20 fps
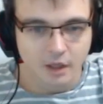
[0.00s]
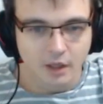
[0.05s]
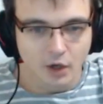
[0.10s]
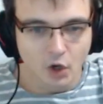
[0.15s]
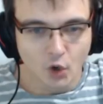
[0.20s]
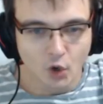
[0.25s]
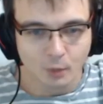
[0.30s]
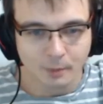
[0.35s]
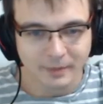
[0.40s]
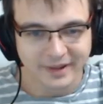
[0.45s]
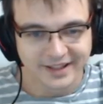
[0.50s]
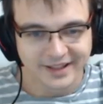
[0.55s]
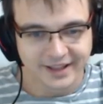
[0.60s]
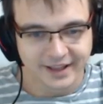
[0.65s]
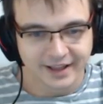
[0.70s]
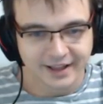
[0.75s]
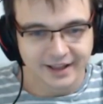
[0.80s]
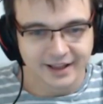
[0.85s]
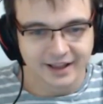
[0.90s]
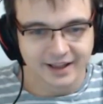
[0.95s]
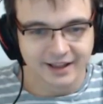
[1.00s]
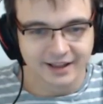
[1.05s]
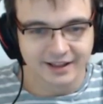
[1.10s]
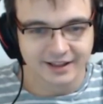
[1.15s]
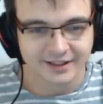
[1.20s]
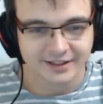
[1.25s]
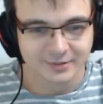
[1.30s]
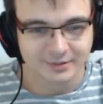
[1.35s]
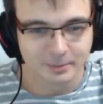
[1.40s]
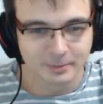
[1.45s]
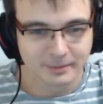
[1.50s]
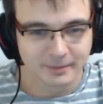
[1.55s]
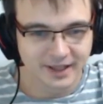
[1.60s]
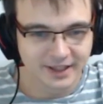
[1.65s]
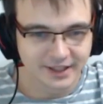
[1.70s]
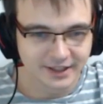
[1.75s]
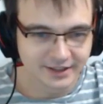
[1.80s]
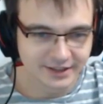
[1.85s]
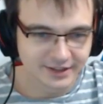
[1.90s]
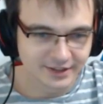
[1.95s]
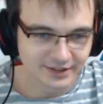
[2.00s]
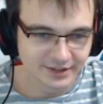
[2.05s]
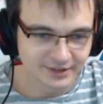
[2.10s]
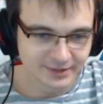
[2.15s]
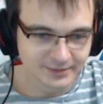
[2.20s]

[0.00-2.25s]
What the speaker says: Omega Medic.